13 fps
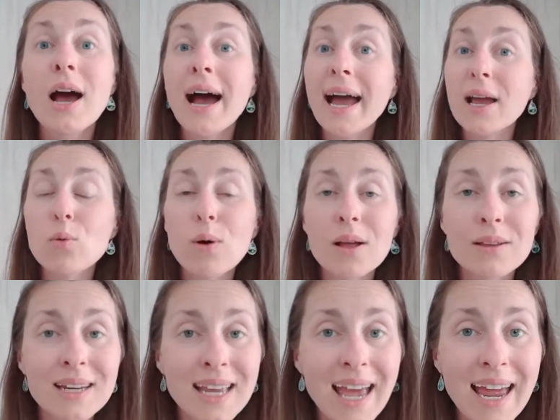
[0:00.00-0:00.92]
high
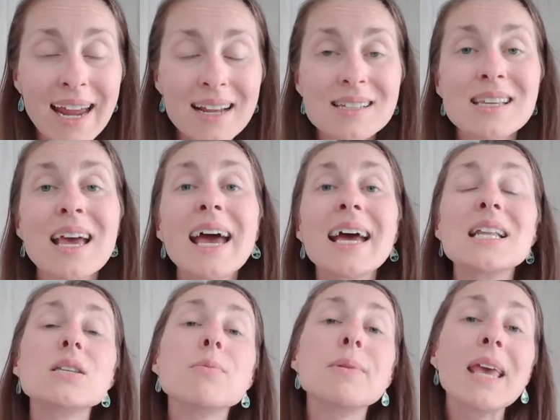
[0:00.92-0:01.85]
quality eggs,
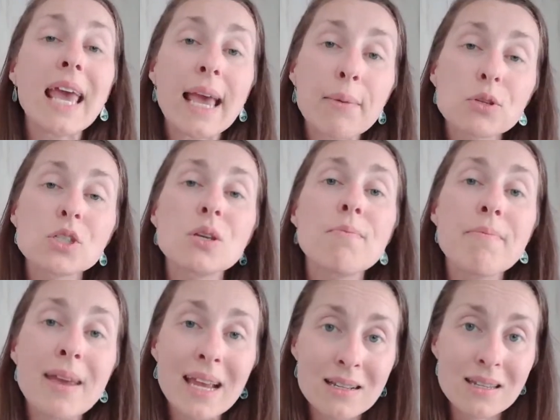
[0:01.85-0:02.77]
and to be able to
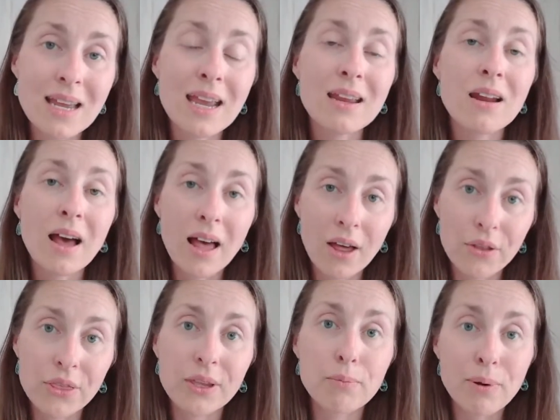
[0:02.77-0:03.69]
maintain a
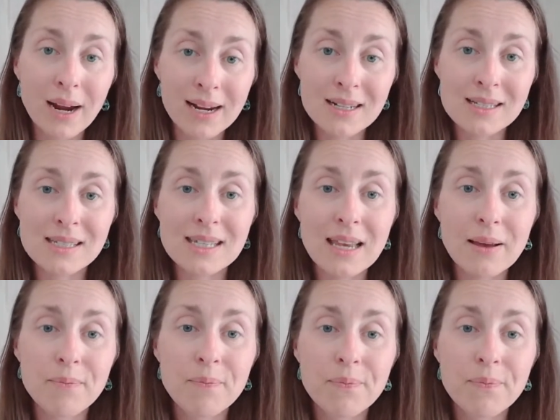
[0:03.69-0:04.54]
healthy pregnancy.